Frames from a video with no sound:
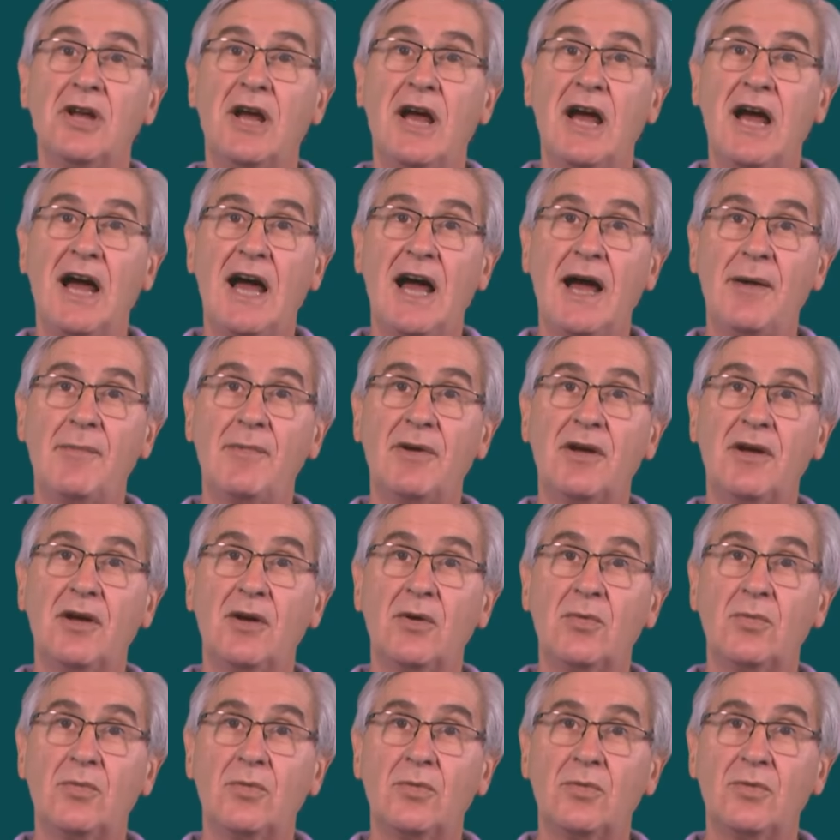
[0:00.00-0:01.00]

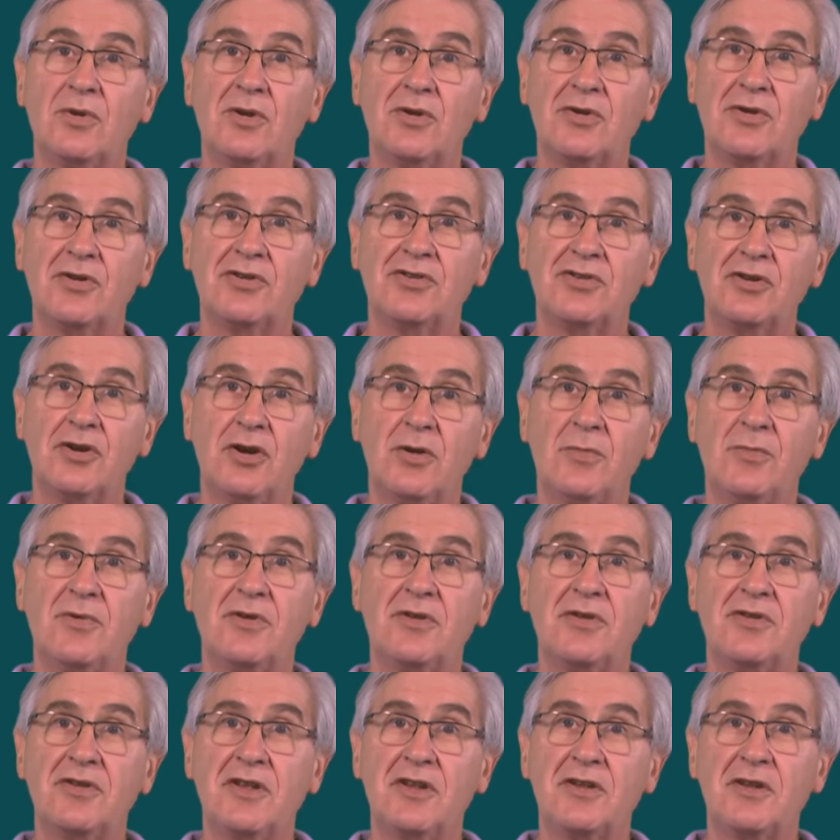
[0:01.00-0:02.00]

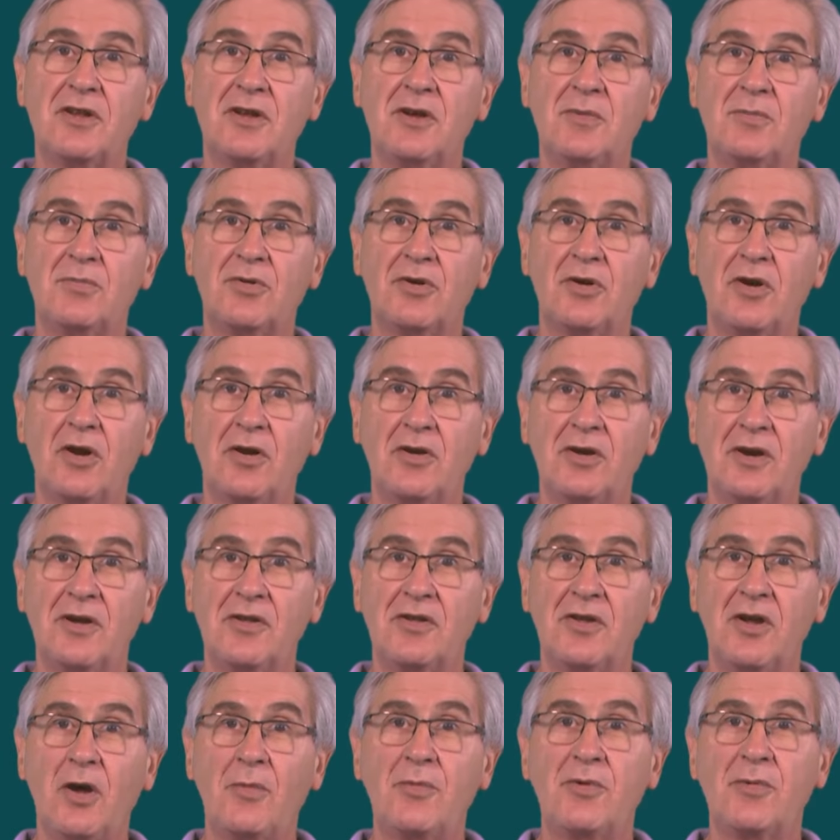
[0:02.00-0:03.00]
determine that the
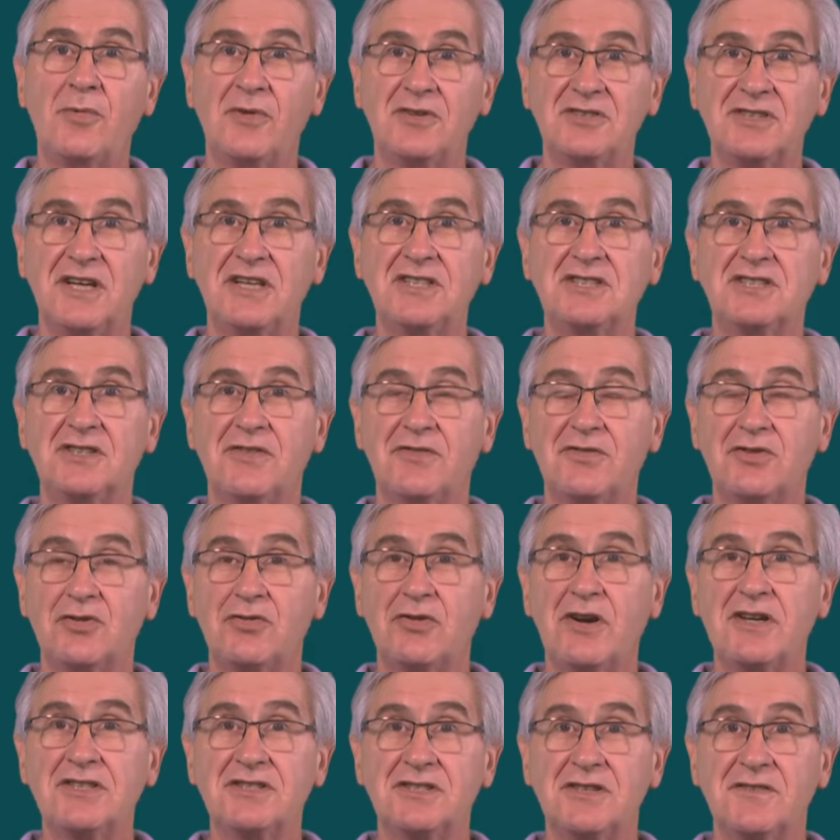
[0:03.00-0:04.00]
optimization of
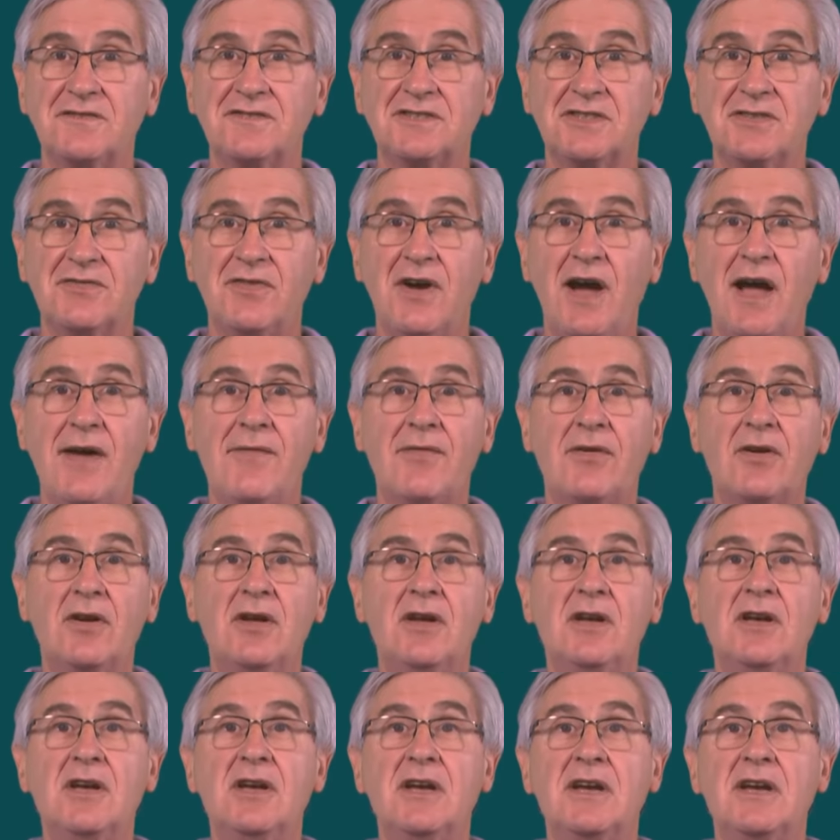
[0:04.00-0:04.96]
duration of survival